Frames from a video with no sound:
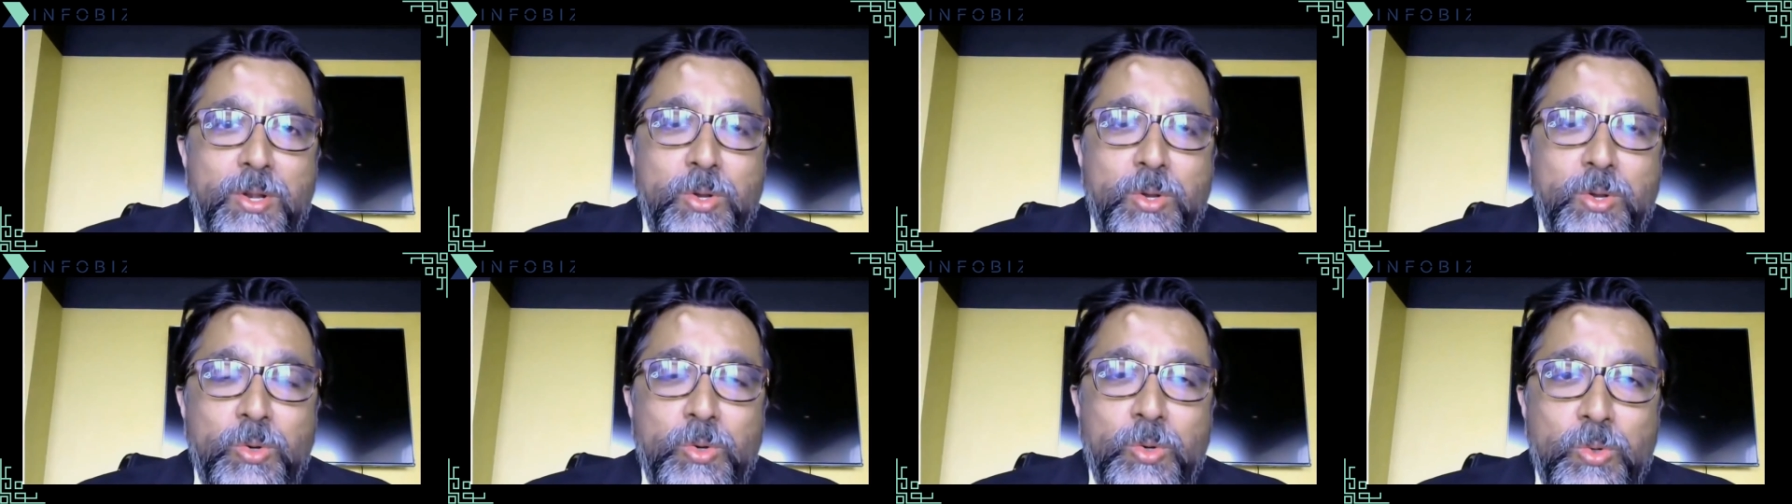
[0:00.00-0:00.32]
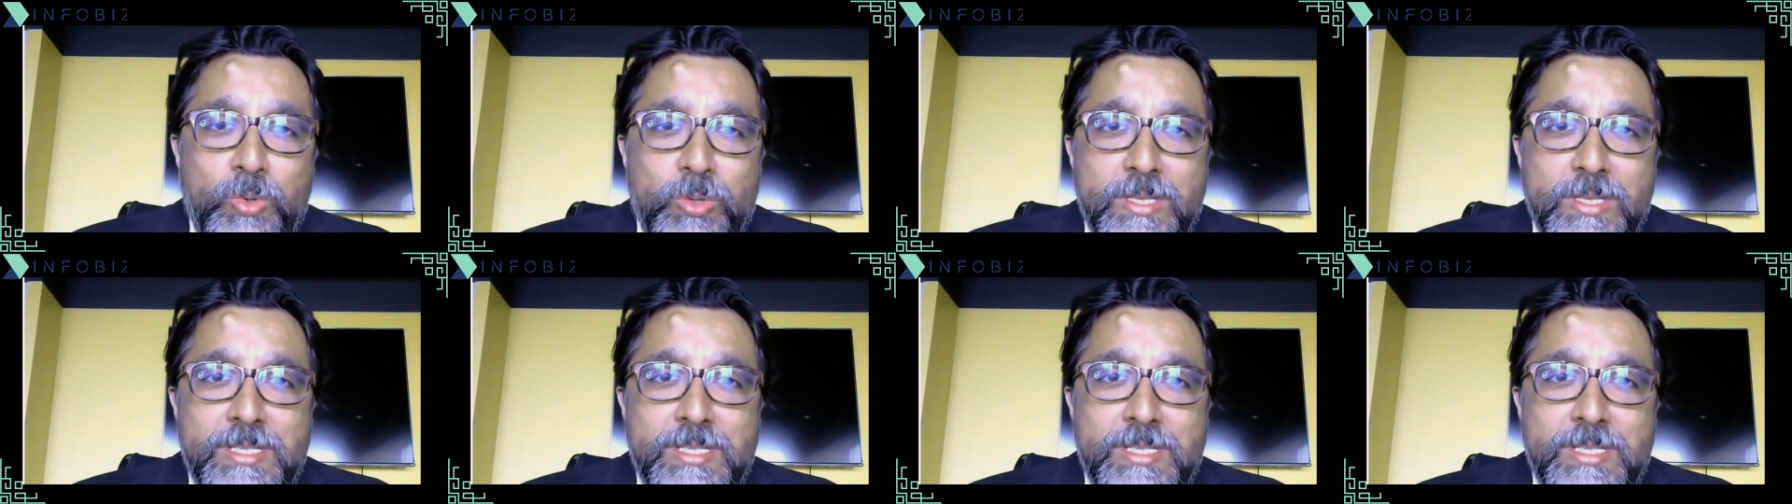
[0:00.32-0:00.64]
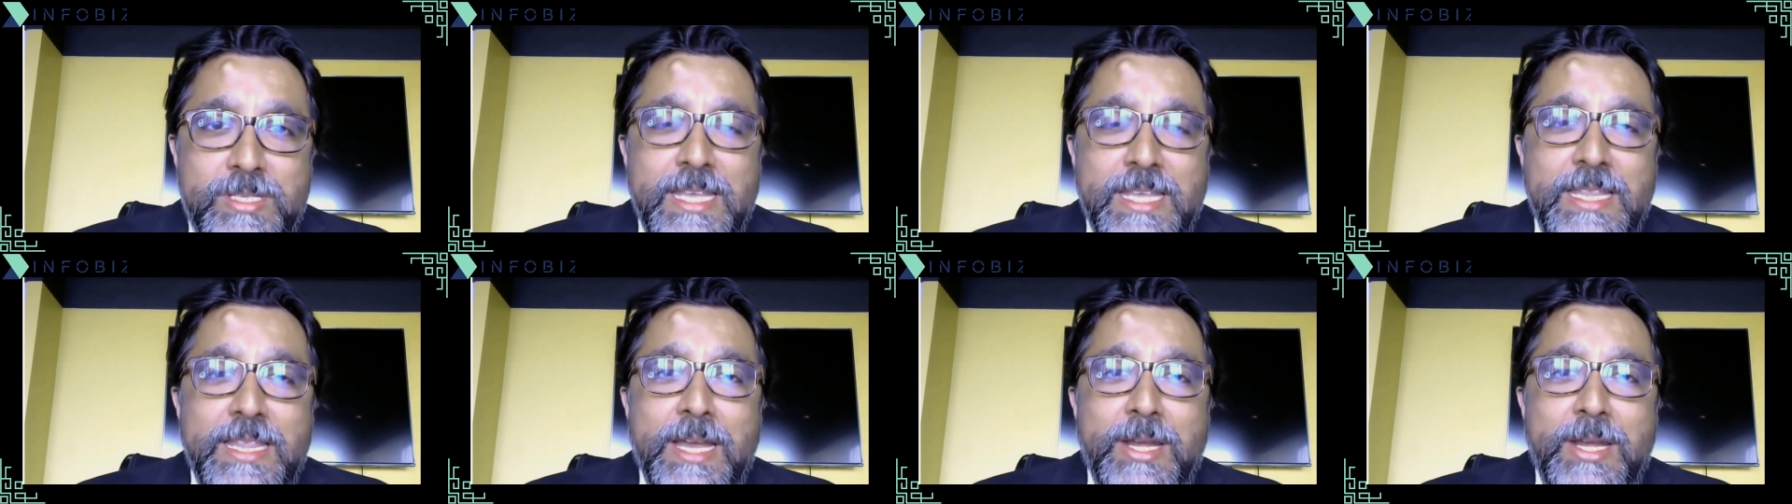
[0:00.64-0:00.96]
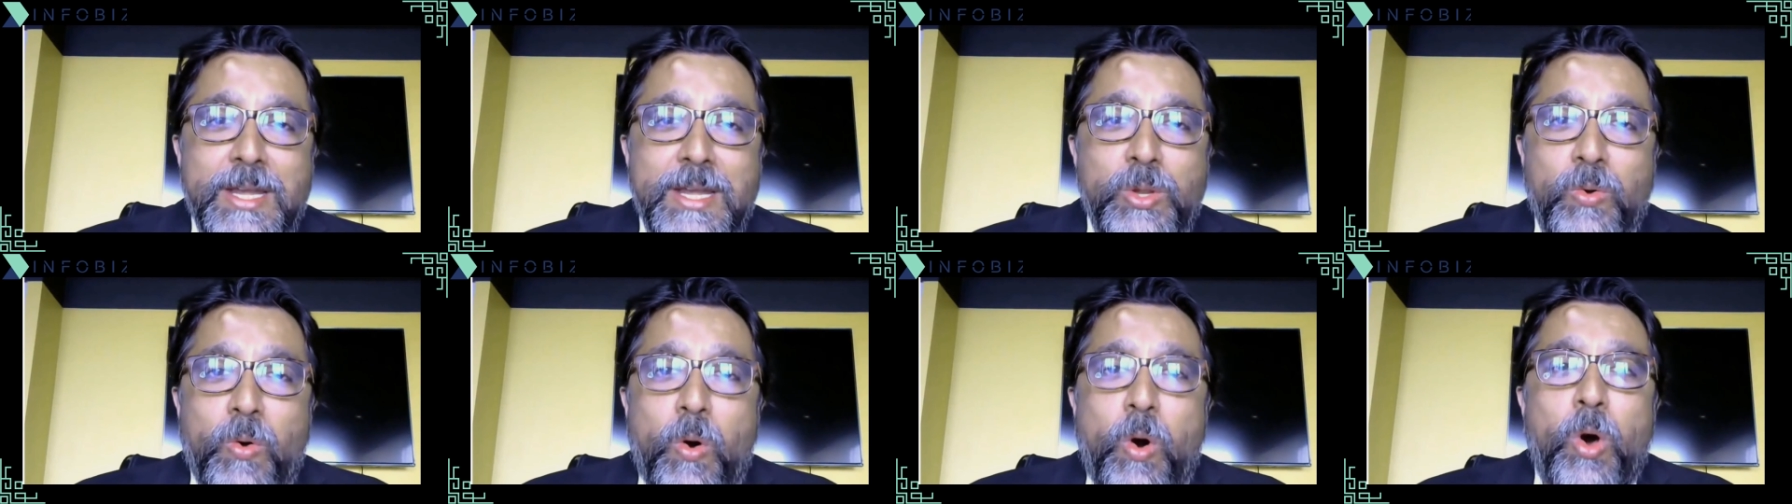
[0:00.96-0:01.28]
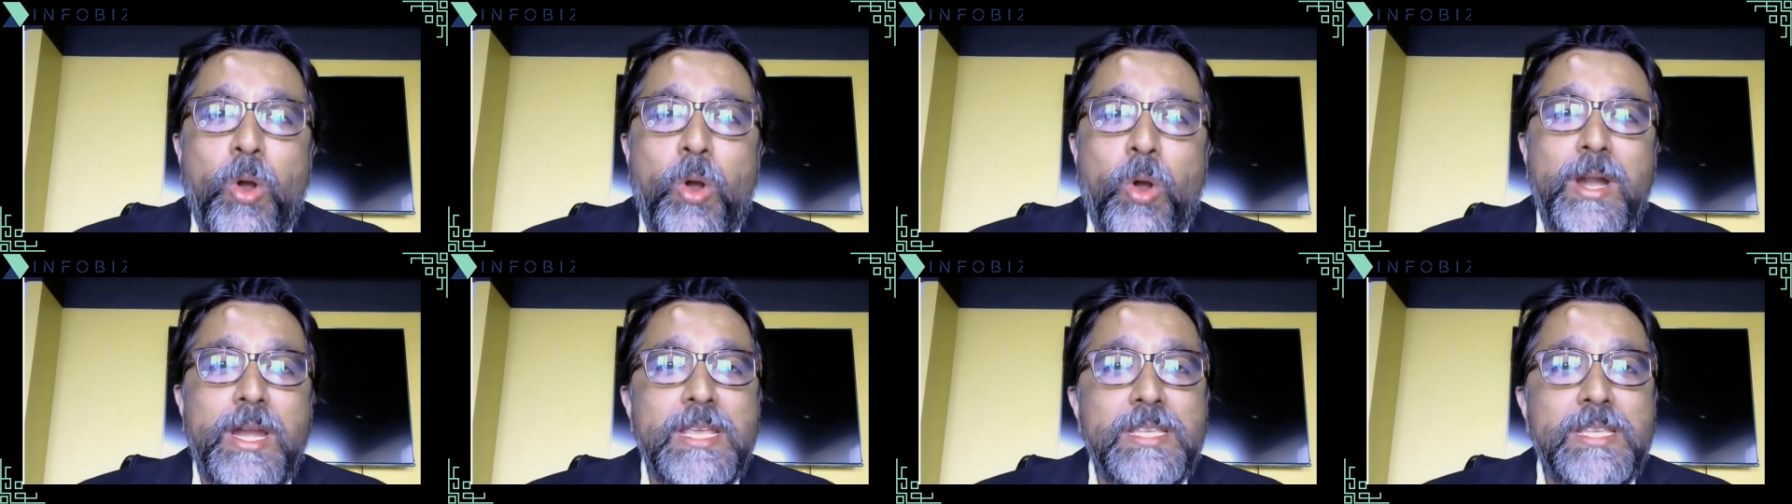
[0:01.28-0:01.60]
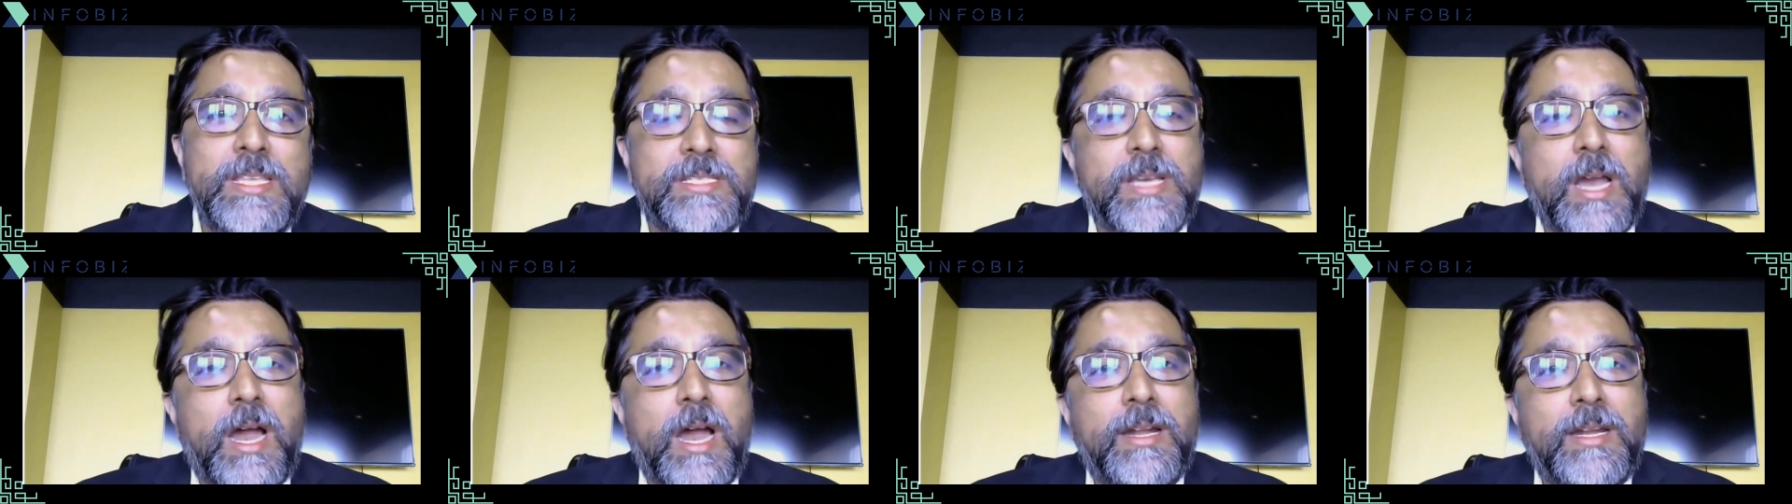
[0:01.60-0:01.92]
to see that you're already
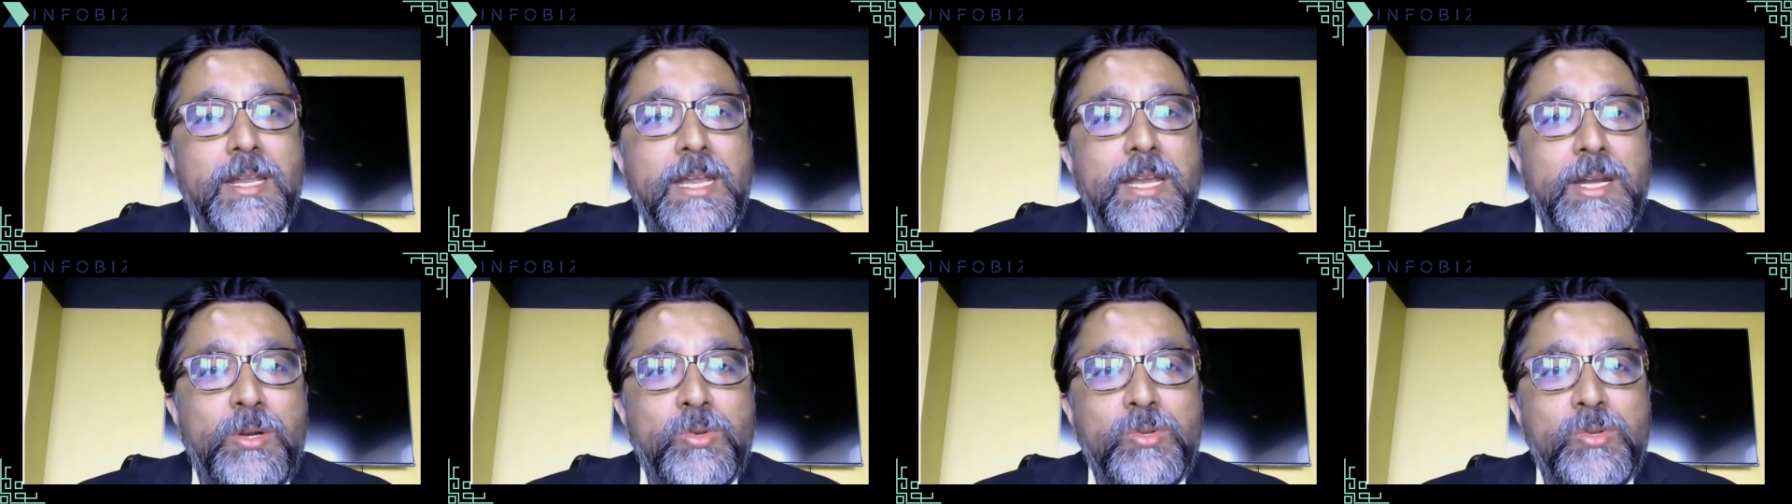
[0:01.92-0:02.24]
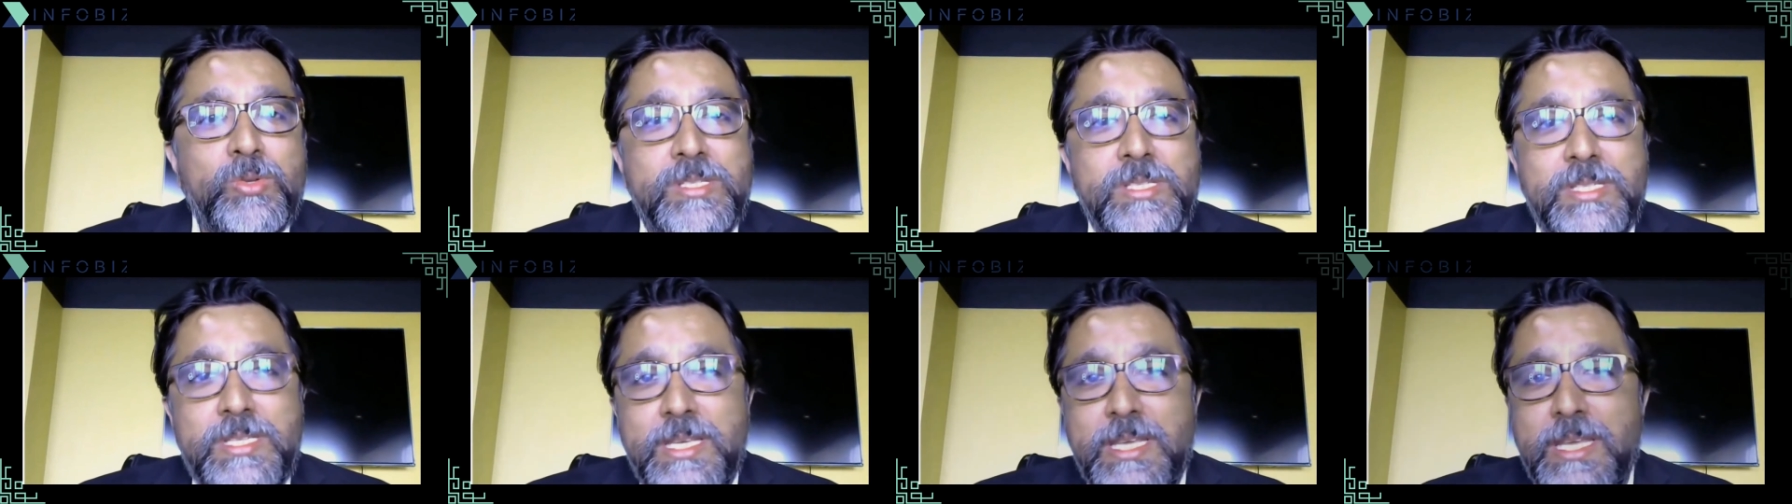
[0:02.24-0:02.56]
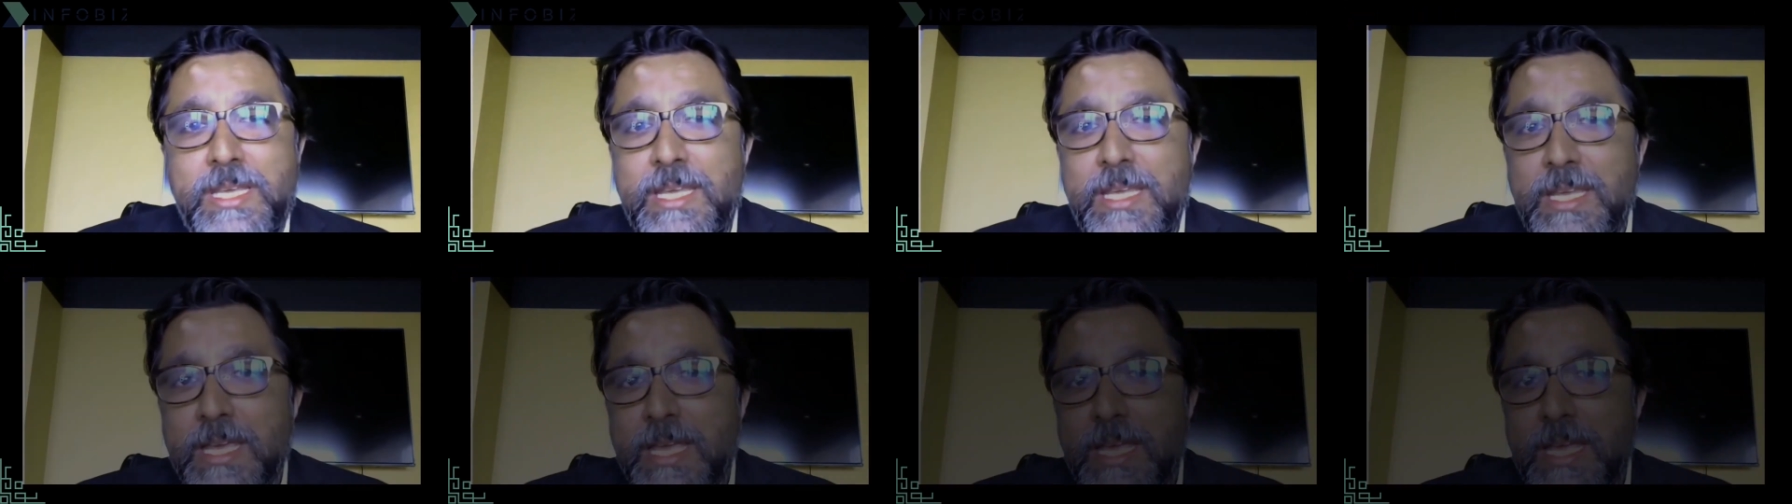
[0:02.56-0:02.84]
starting to see